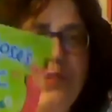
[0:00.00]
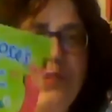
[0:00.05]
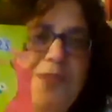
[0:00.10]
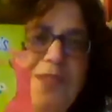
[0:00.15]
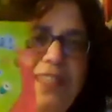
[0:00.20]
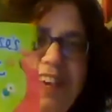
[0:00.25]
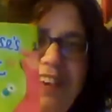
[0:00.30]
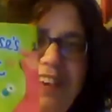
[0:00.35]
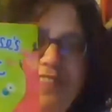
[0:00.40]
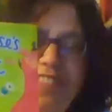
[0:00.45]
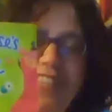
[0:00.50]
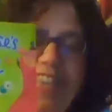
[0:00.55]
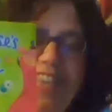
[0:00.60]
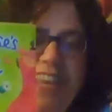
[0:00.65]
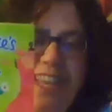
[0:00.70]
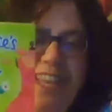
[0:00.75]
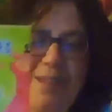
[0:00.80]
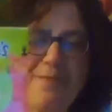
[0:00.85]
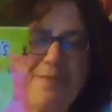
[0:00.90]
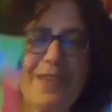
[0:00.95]
who loves
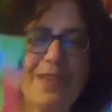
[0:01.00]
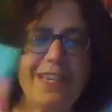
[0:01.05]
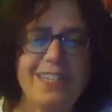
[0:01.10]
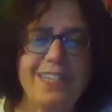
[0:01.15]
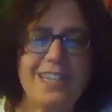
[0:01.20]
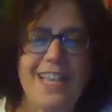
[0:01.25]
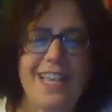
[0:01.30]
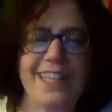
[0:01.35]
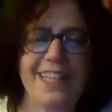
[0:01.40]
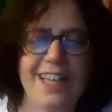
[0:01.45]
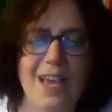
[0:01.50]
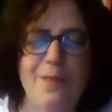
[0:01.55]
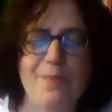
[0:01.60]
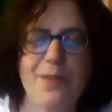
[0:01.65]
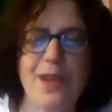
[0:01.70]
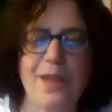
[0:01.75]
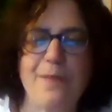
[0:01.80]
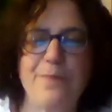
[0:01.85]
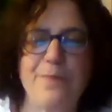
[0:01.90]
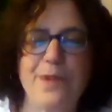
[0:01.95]
getting PJ
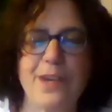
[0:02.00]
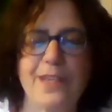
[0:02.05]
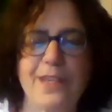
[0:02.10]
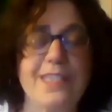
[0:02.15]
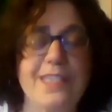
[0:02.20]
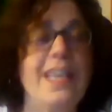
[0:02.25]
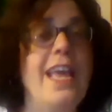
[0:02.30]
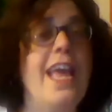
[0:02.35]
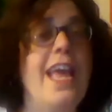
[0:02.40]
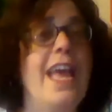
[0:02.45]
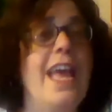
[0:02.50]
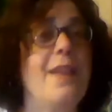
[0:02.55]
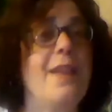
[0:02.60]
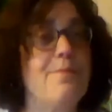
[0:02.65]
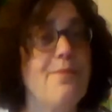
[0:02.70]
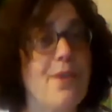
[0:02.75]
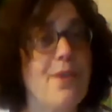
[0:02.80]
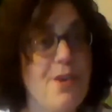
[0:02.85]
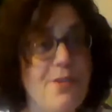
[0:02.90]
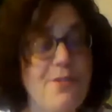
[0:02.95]
Library Books,
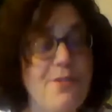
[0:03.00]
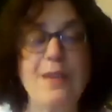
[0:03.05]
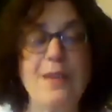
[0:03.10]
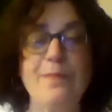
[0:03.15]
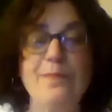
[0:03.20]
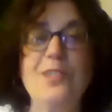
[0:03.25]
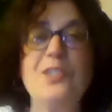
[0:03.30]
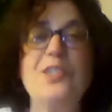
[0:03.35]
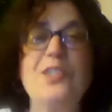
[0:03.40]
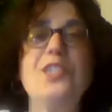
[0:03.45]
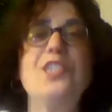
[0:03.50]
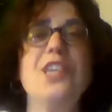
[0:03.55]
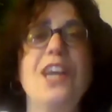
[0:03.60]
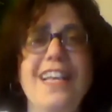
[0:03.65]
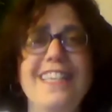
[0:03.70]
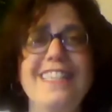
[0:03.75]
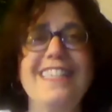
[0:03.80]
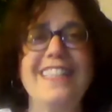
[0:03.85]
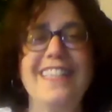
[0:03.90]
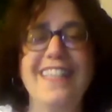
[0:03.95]
and programs
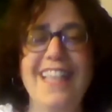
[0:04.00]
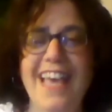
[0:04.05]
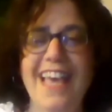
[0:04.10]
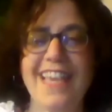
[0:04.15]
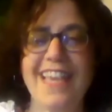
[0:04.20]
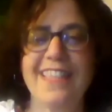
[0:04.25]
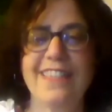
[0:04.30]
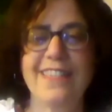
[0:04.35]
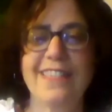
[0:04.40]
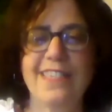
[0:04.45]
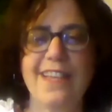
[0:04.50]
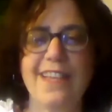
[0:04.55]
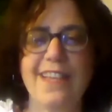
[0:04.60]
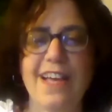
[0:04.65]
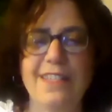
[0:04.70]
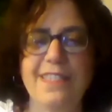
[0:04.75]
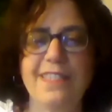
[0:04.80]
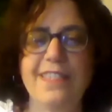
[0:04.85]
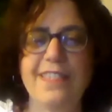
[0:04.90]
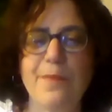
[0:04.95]
just like this
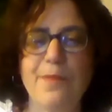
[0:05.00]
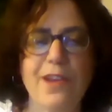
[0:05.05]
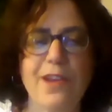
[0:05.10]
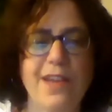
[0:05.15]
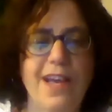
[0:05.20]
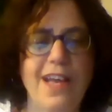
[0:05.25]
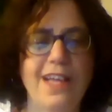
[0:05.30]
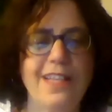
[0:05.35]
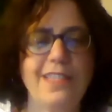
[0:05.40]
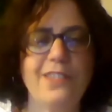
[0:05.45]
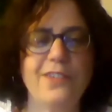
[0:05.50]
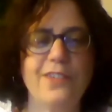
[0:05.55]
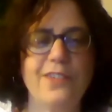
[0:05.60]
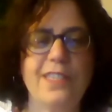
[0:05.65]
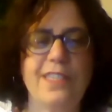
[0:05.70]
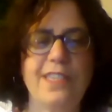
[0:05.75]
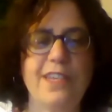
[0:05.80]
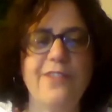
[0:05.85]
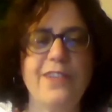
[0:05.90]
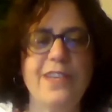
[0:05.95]
summer
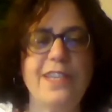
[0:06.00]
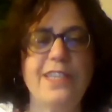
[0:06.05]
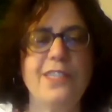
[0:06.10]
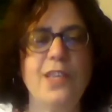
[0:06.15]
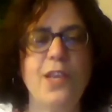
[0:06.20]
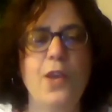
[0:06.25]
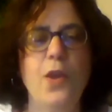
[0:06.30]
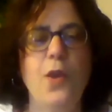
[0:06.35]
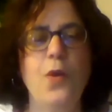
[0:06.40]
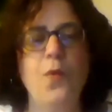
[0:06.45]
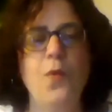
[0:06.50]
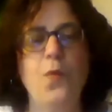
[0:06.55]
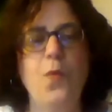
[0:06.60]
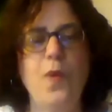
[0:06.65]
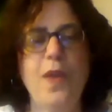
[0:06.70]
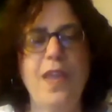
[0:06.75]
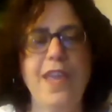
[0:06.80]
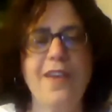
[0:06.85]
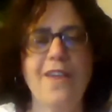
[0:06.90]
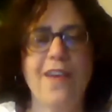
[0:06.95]
concert series.
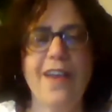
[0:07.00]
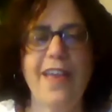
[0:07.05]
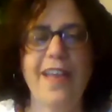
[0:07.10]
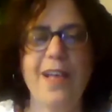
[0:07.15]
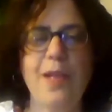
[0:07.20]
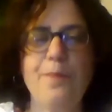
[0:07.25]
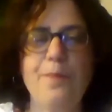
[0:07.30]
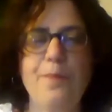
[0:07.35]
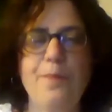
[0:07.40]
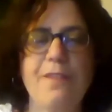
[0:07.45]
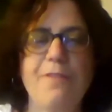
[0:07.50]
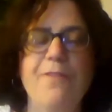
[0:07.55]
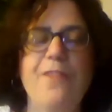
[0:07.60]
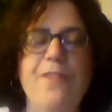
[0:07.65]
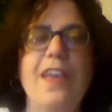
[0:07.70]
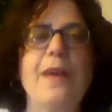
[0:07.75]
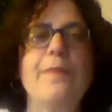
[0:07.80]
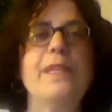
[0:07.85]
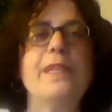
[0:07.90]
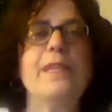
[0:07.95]
We are helping
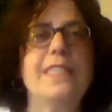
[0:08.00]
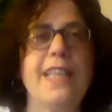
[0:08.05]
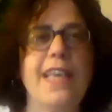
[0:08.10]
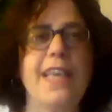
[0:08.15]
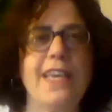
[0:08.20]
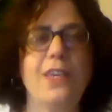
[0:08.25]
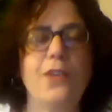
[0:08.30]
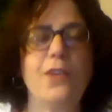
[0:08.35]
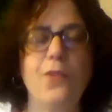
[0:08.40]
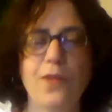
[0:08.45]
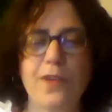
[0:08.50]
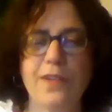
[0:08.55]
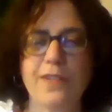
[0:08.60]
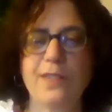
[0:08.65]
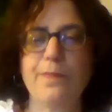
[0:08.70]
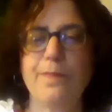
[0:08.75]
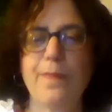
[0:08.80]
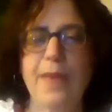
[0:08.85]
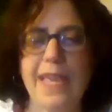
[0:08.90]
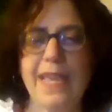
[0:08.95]
families like
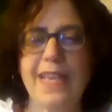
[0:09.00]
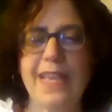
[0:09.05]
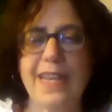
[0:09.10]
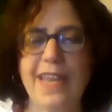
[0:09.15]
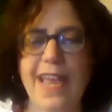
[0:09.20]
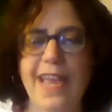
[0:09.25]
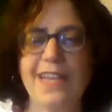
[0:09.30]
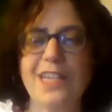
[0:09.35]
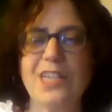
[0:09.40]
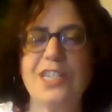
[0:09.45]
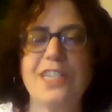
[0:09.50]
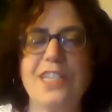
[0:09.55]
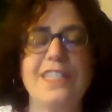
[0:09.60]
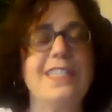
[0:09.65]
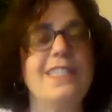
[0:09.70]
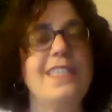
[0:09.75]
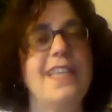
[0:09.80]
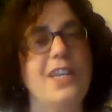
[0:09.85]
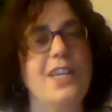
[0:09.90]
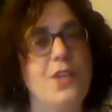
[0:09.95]
yours make
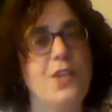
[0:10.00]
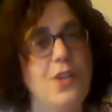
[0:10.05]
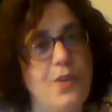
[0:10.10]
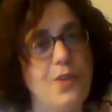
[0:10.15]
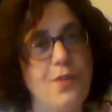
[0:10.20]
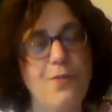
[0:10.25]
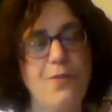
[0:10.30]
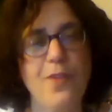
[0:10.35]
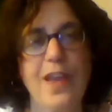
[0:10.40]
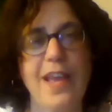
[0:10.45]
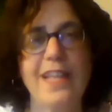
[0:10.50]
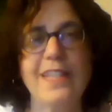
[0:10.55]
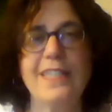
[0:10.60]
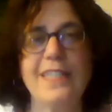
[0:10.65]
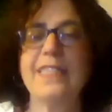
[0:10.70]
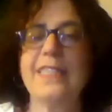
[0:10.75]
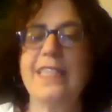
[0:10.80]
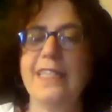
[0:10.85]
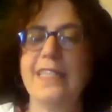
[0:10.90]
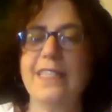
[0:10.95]
connections and new
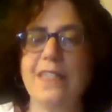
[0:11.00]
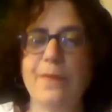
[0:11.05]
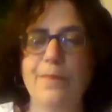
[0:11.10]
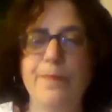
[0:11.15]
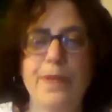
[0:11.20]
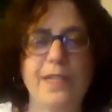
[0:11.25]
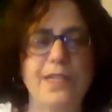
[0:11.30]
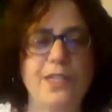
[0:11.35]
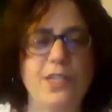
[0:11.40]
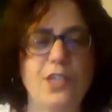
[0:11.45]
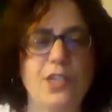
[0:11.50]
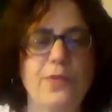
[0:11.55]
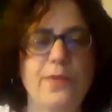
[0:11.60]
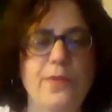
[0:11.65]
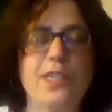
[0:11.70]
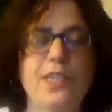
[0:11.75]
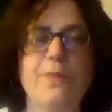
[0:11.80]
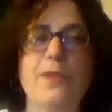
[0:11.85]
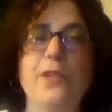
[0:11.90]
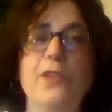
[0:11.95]
friends and to build
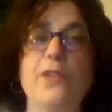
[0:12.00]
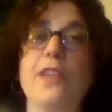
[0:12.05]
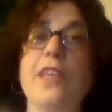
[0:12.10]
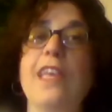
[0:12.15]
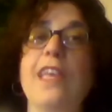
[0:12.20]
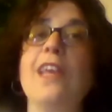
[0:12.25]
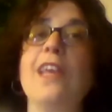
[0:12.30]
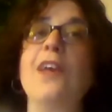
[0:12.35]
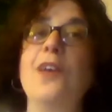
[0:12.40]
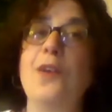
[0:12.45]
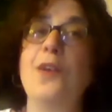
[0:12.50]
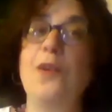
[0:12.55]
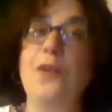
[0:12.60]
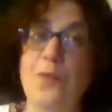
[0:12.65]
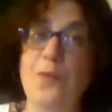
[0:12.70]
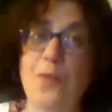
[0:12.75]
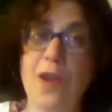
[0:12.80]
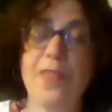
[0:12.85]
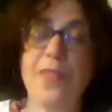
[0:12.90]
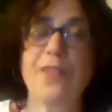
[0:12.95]
Jewish community,
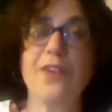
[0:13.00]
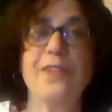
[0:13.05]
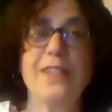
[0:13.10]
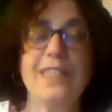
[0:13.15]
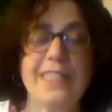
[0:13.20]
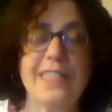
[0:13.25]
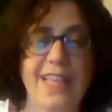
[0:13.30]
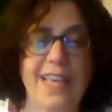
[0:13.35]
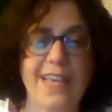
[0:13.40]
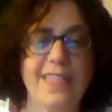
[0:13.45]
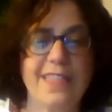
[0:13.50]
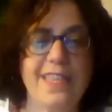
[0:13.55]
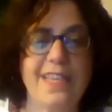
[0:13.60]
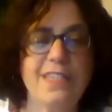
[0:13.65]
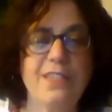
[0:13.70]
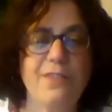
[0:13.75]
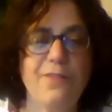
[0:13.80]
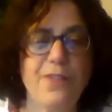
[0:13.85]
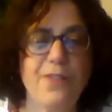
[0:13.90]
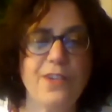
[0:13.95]
whether it's like
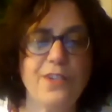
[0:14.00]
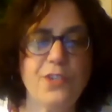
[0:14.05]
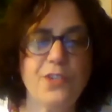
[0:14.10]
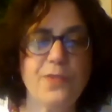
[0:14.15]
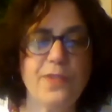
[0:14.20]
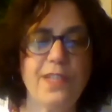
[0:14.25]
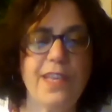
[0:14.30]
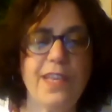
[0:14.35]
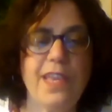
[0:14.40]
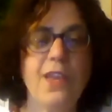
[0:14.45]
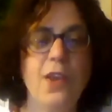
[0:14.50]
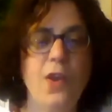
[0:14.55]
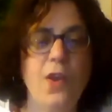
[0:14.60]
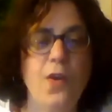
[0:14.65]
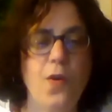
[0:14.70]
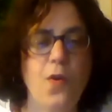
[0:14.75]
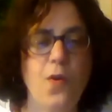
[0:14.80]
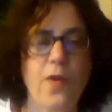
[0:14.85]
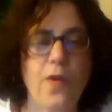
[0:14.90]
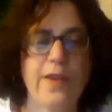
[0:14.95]
this virtually
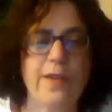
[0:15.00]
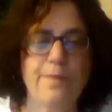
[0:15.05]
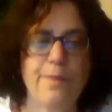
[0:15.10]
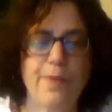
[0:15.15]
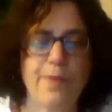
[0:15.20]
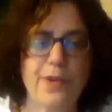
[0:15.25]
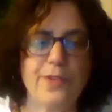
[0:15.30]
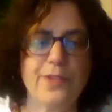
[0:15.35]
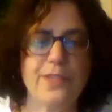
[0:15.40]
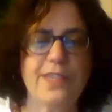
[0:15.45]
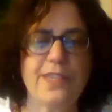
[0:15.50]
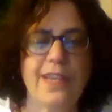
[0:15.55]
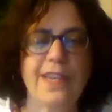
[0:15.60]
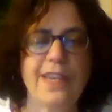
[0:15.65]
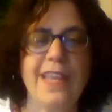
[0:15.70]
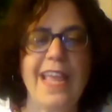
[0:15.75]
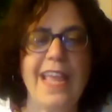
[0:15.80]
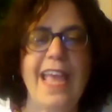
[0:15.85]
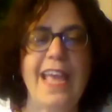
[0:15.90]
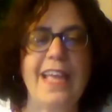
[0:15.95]
or in
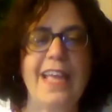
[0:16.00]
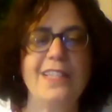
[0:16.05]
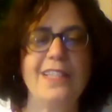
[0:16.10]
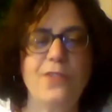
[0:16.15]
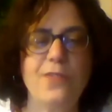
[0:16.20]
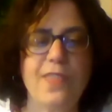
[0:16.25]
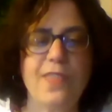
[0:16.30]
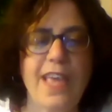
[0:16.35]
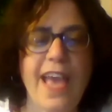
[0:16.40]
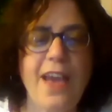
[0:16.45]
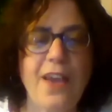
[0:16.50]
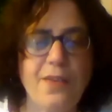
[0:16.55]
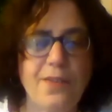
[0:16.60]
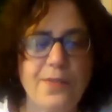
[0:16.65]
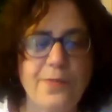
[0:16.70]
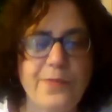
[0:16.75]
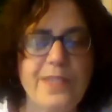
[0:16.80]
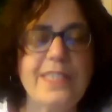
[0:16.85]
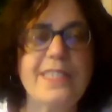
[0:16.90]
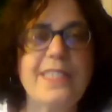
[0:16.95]
person. And to that,
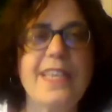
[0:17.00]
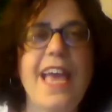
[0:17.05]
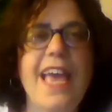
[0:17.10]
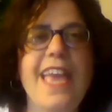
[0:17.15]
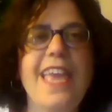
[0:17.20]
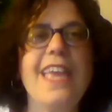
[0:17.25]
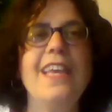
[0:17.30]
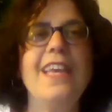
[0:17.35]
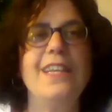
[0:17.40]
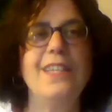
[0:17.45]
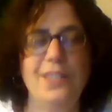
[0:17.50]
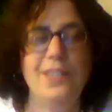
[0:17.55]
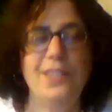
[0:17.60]
we say,